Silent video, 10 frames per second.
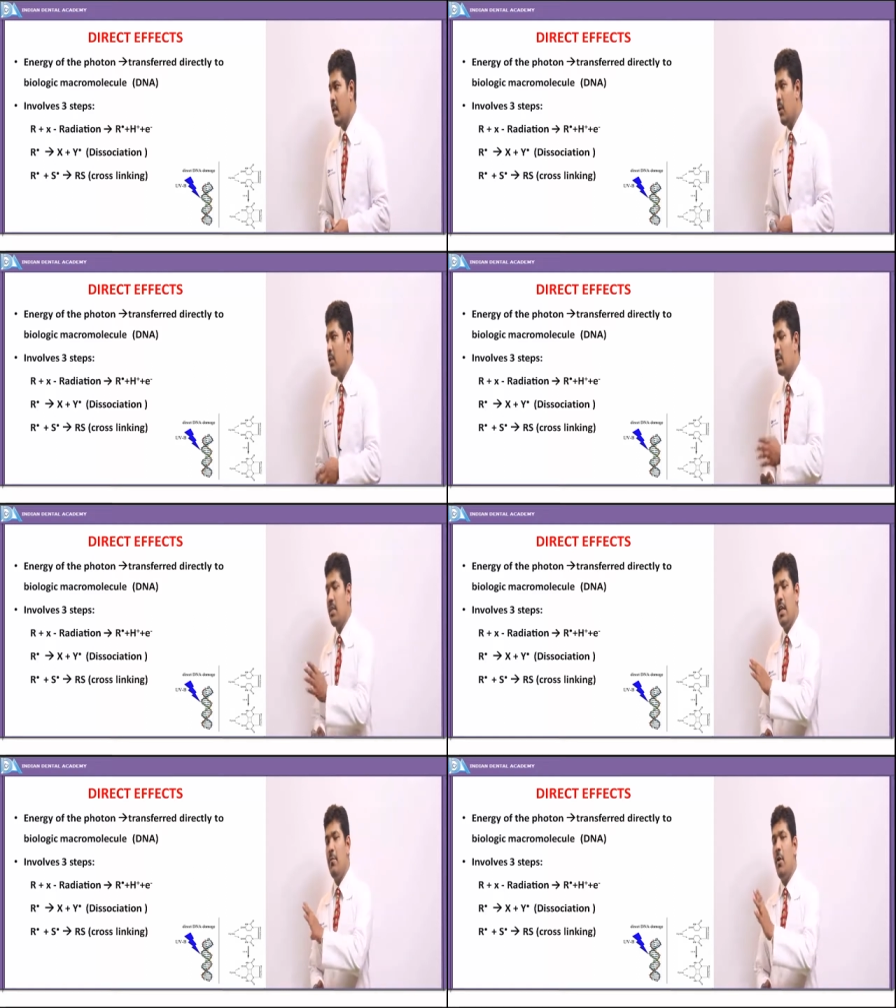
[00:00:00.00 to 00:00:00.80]
Now, this
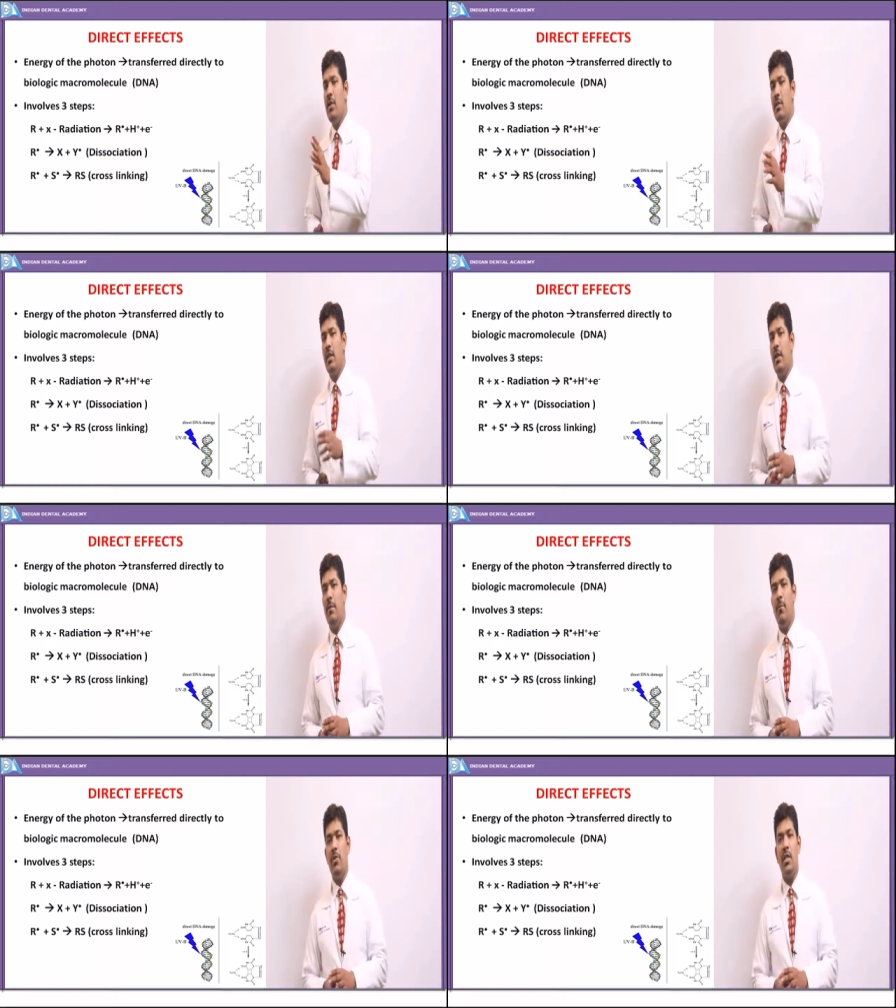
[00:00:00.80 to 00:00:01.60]
involves a uh,
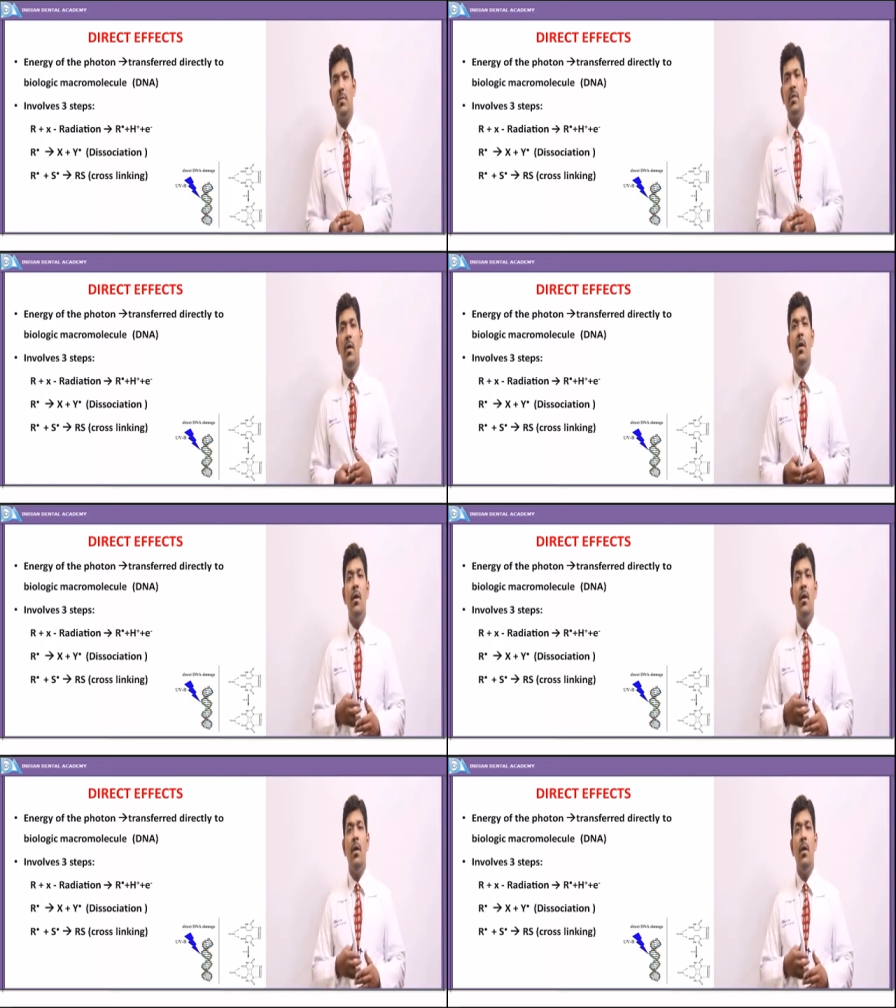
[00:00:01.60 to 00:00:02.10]
few steps,